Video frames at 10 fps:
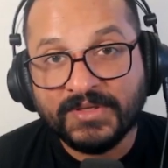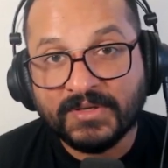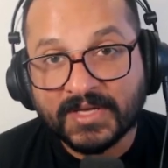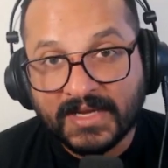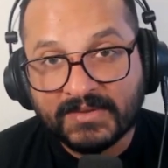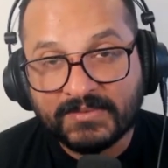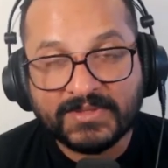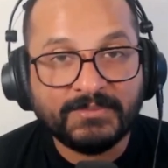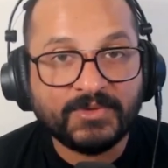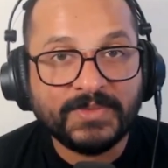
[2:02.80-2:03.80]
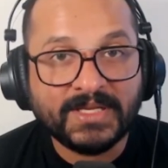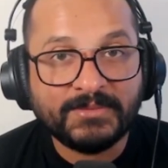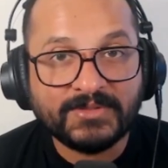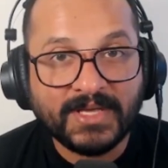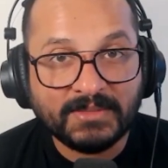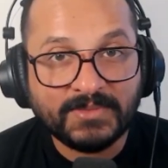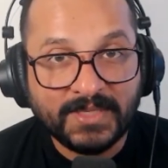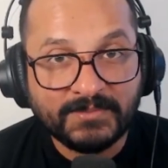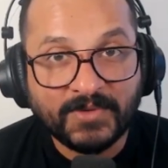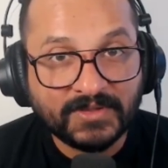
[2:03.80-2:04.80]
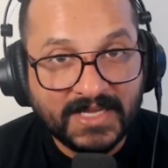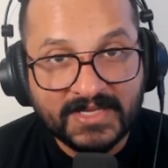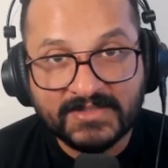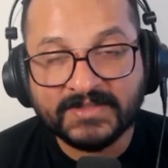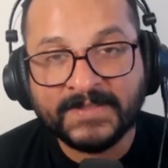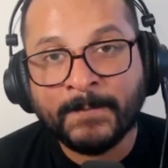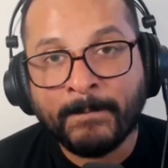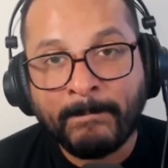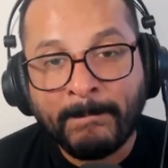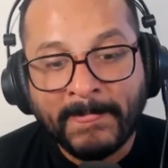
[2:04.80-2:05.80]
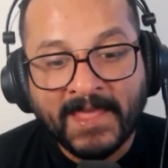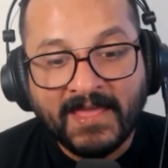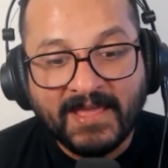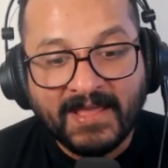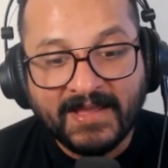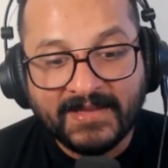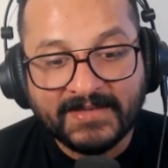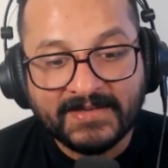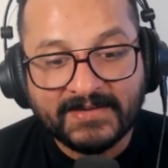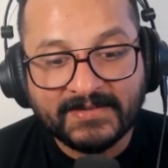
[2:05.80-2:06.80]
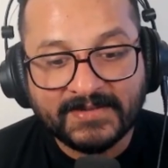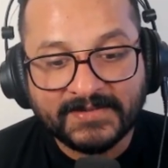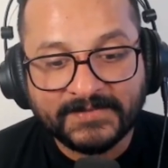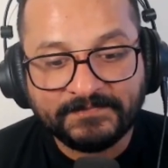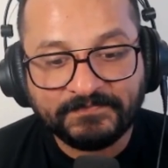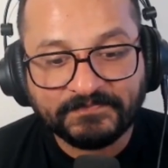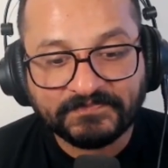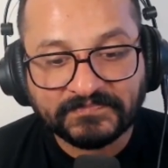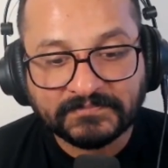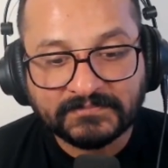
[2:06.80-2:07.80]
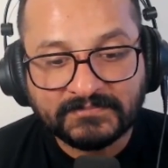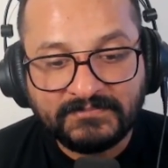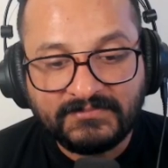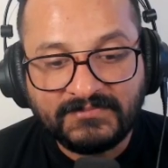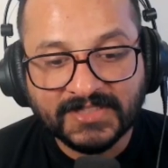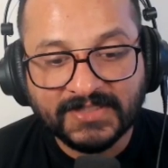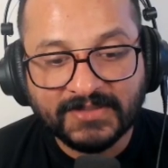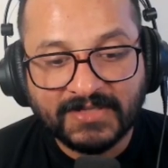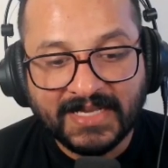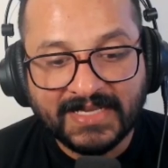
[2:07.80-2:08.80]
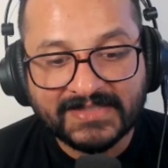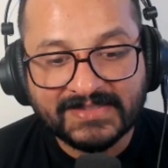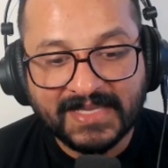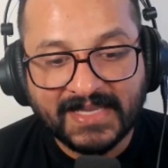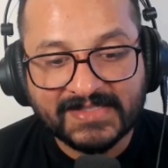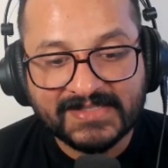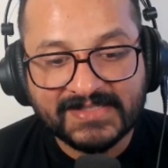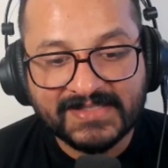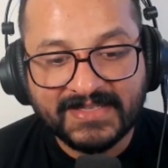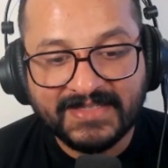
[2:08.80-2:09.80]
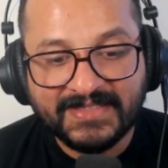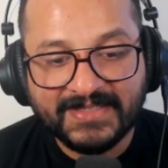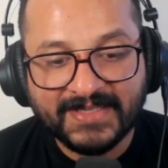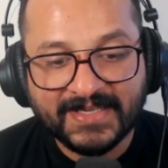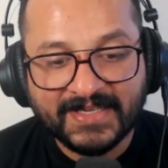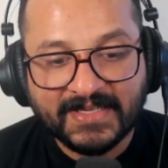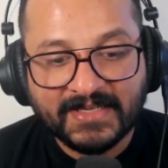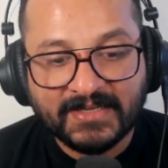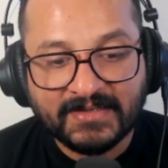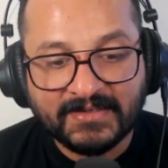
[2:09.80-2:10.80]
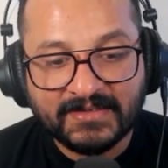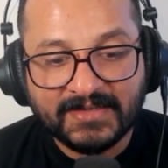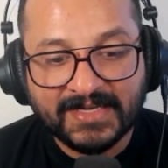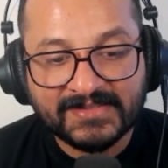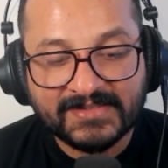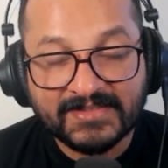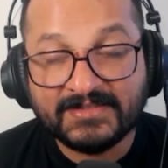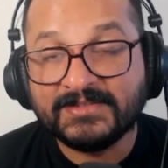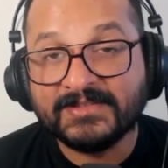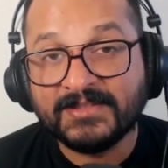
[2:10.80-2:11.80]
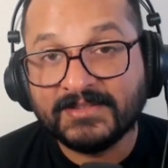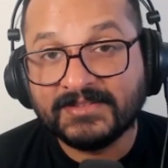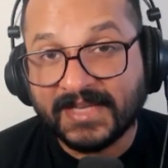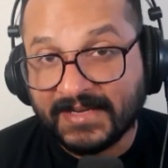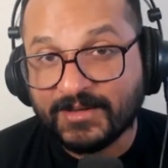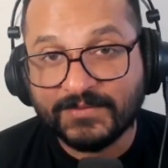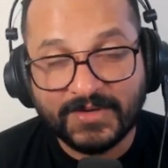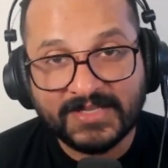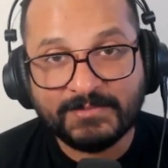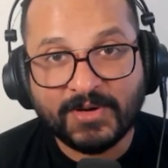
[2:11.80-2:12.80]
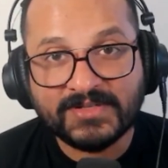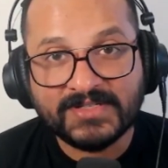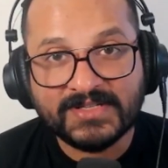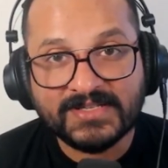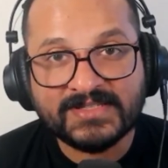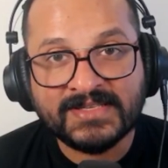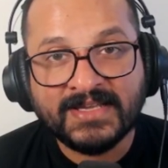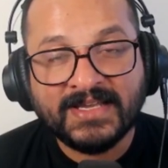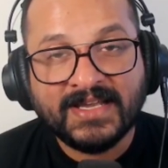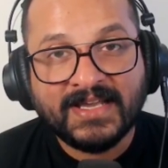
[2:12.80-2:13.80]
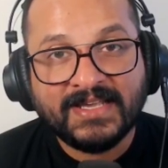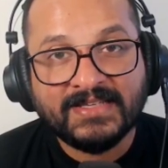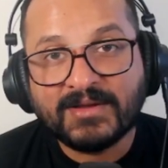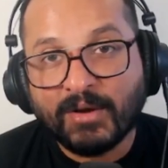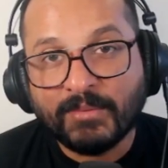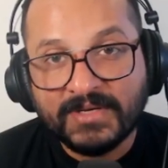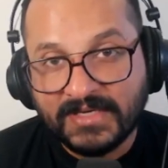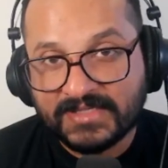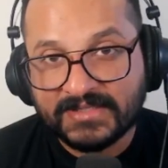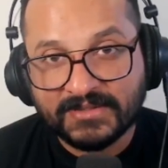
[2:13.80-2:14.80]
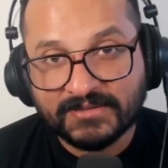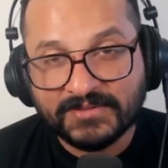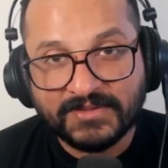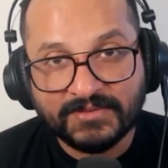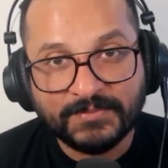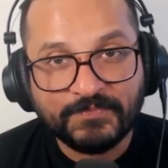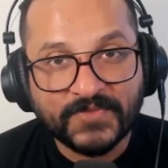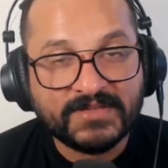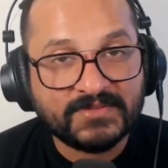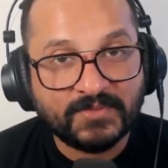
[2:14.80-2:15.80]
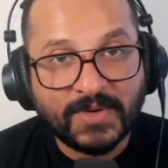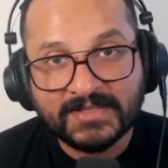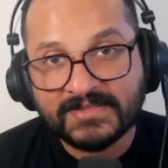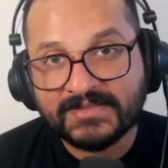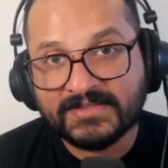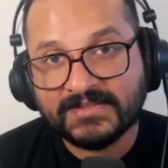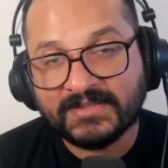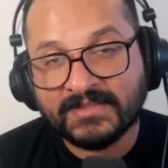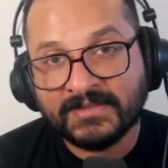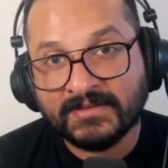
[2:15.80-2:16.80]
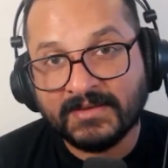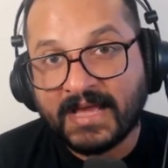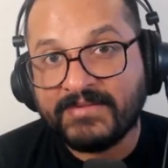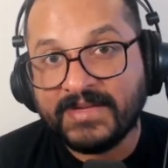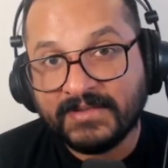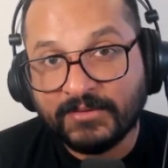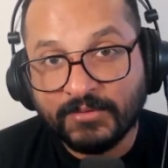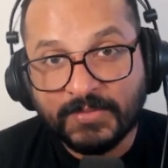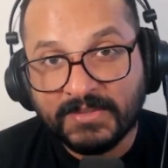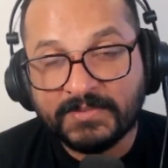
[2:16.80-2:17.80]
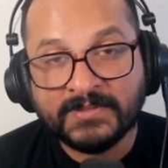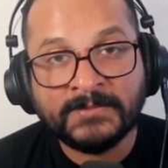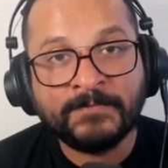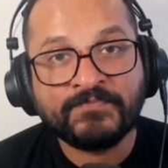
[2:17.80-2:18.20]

you know connect with them to be able to help them on their journey and um, you know as as the uh, as the the title of today's pod suggests it's a combination of the two right so one is uh, having good people